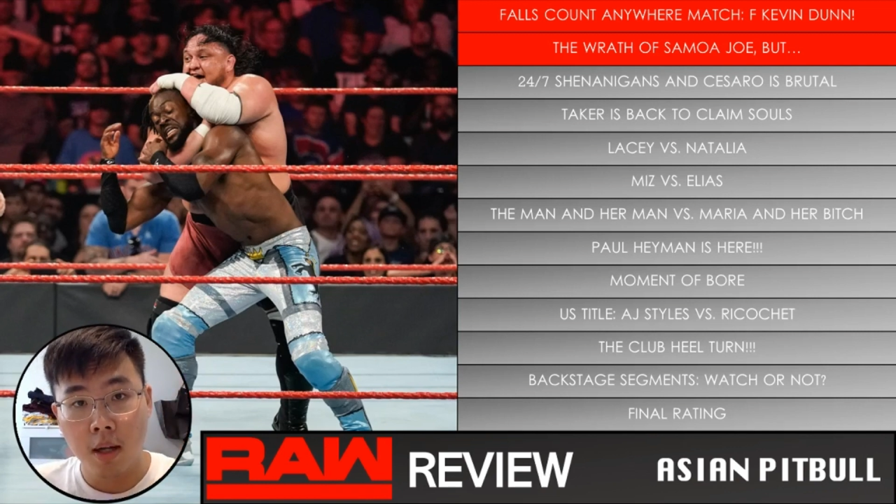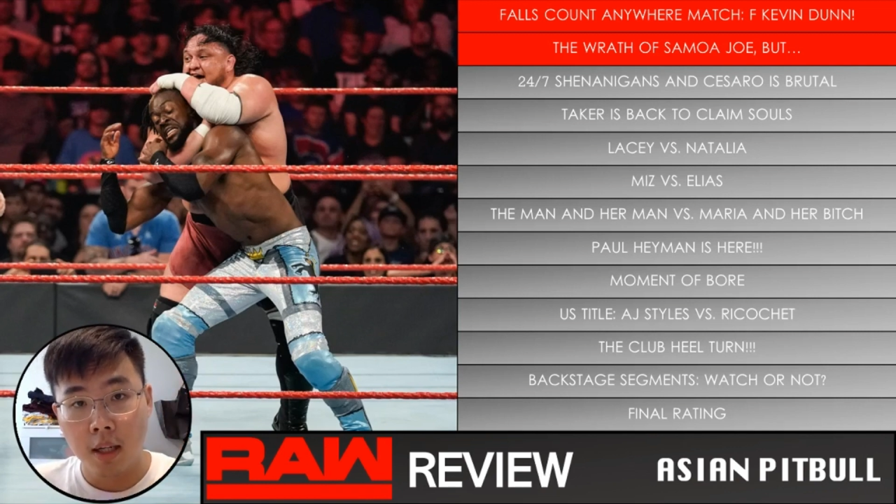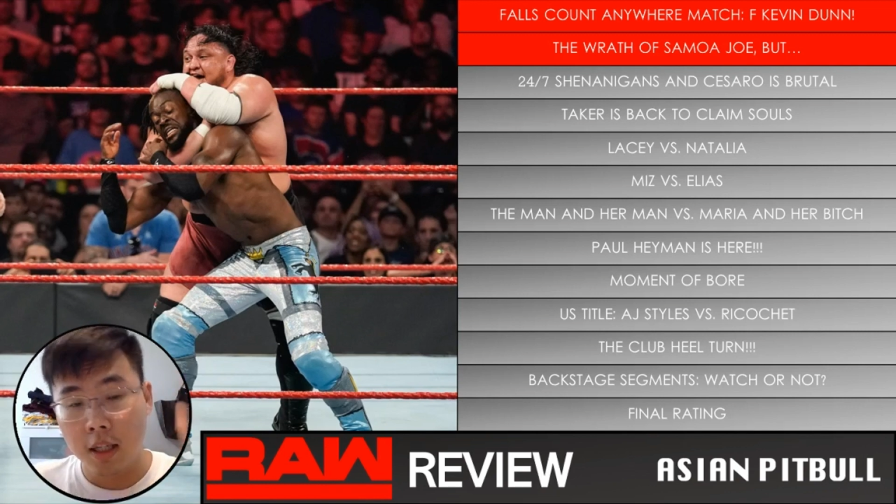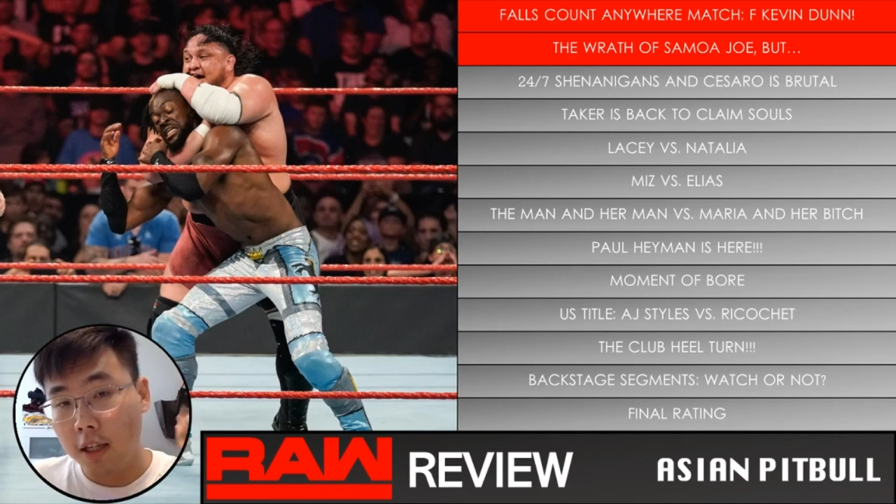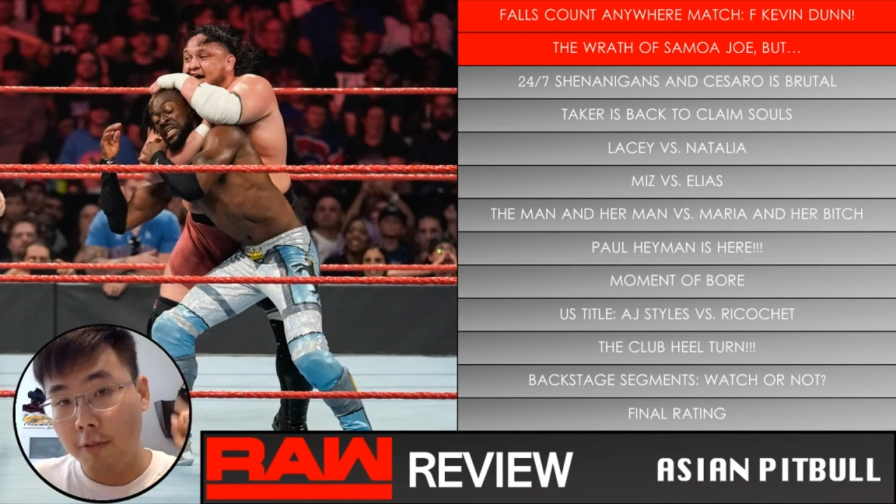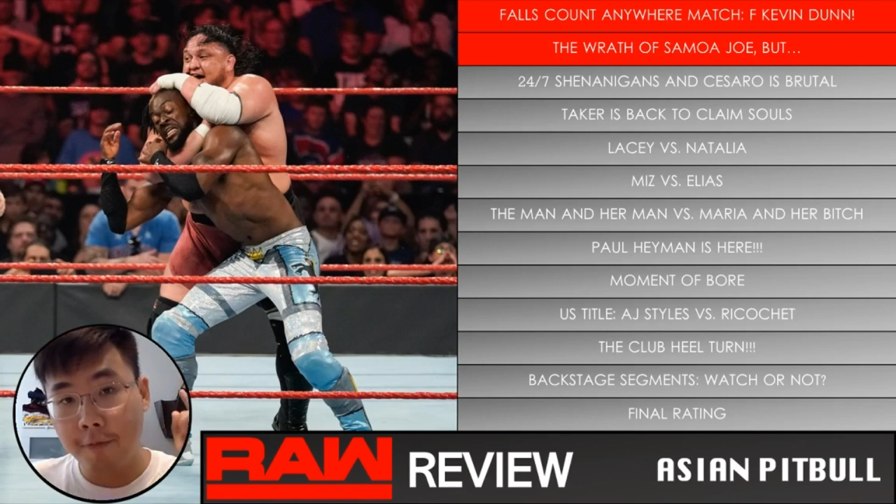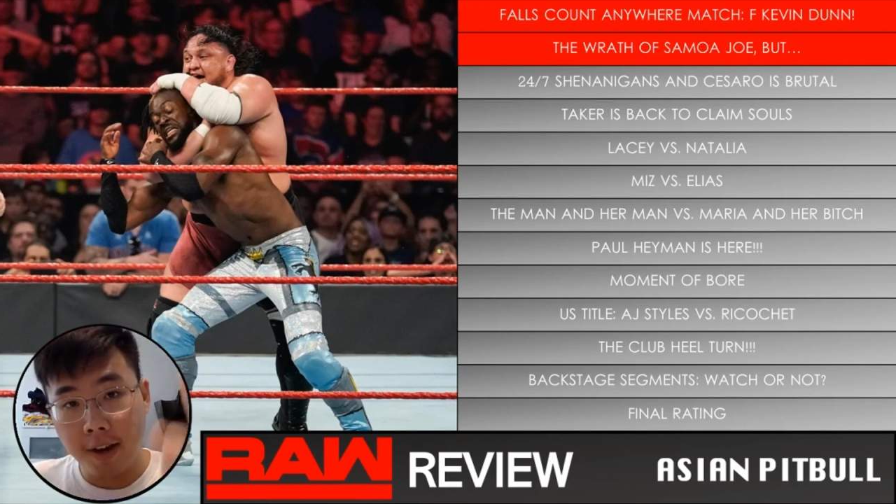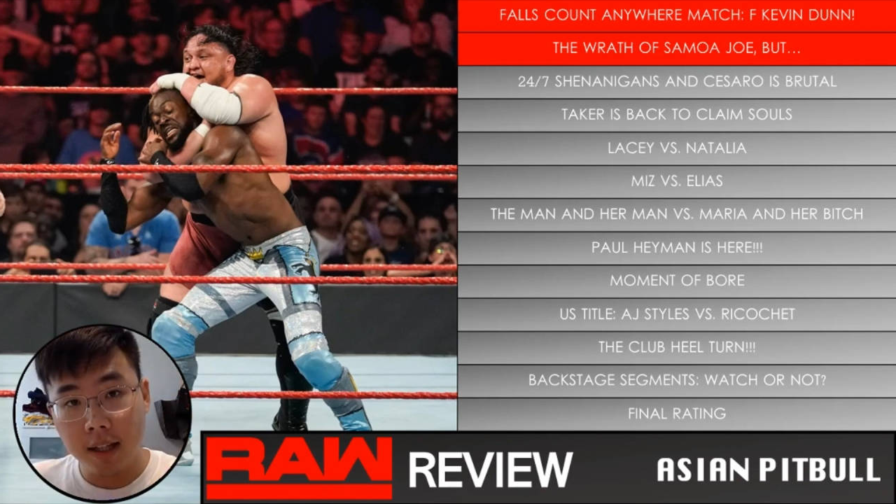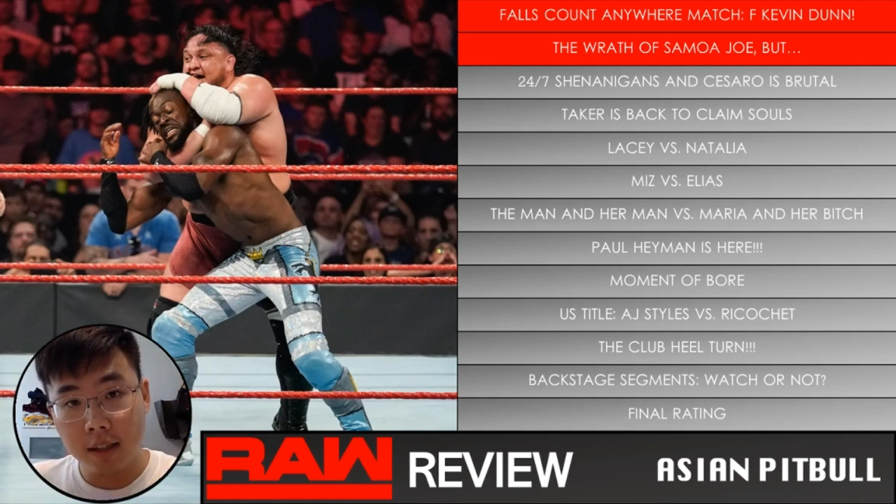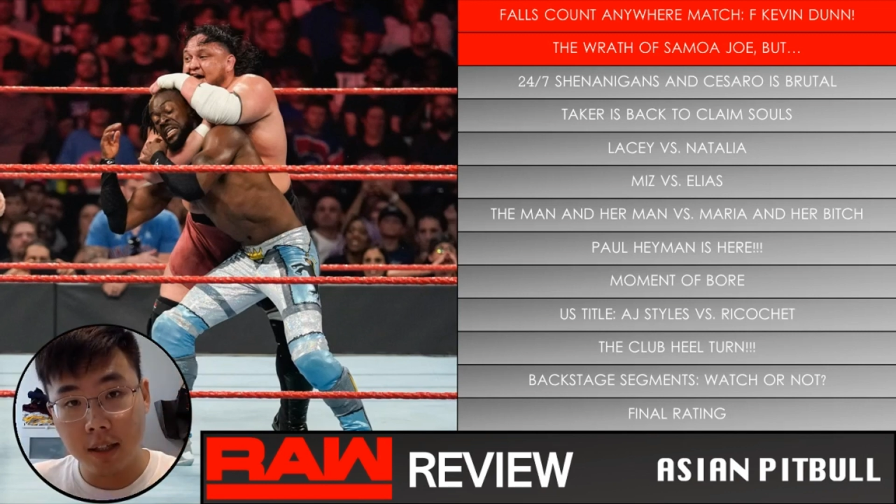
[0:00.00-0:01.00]
He
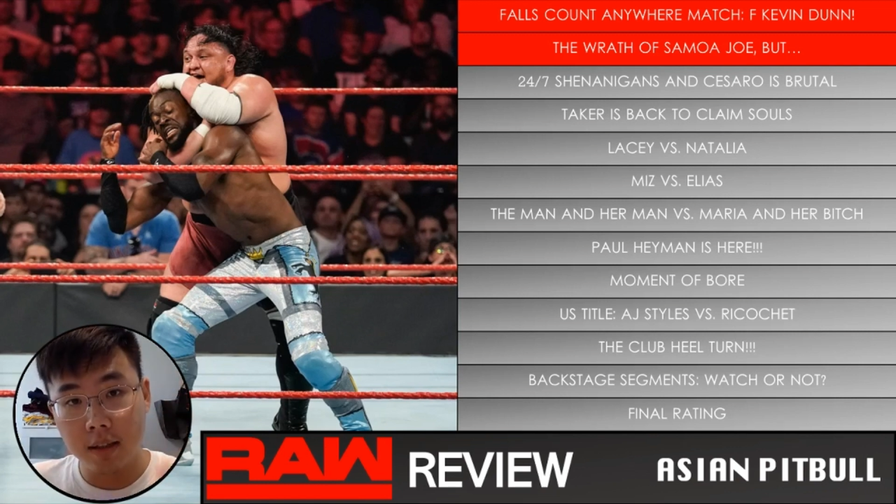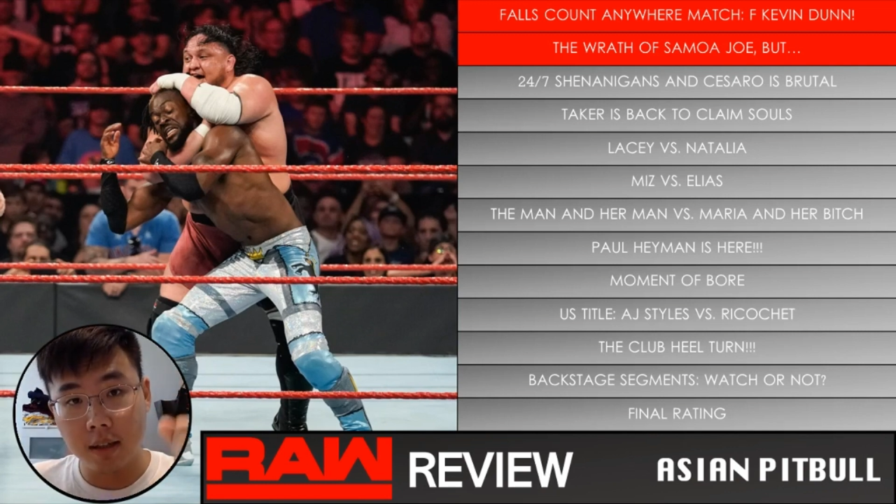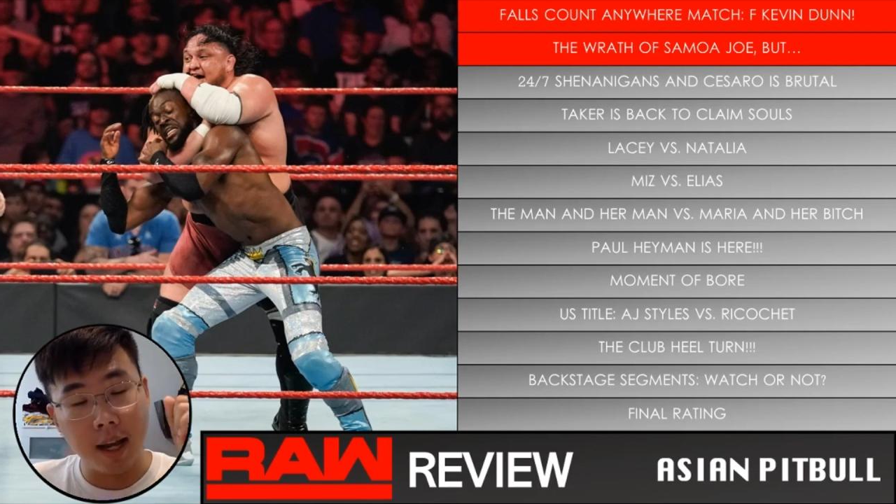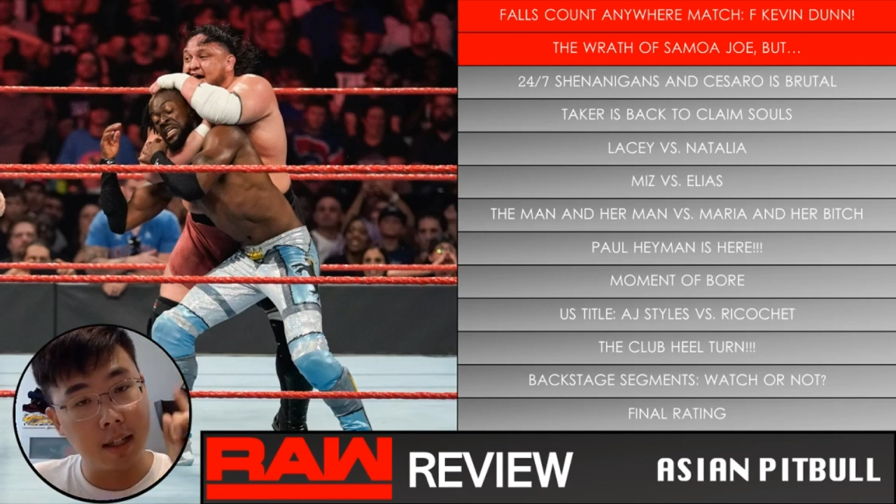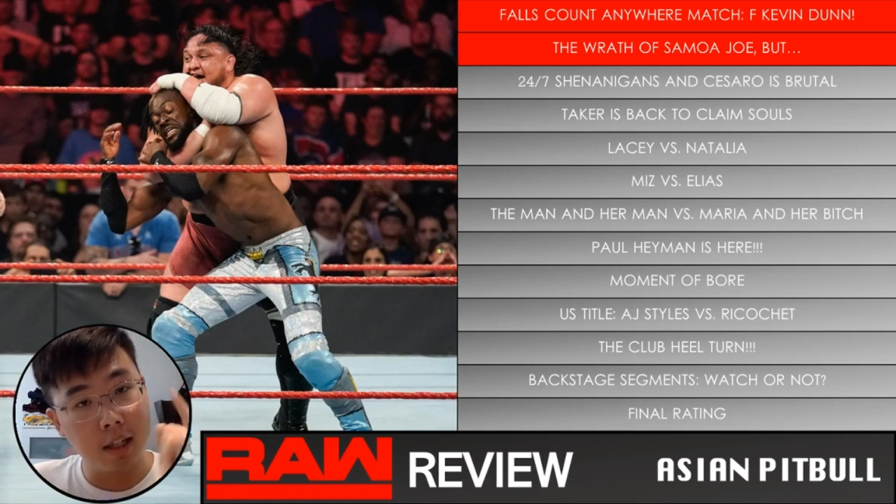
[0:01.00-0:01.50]
fainted and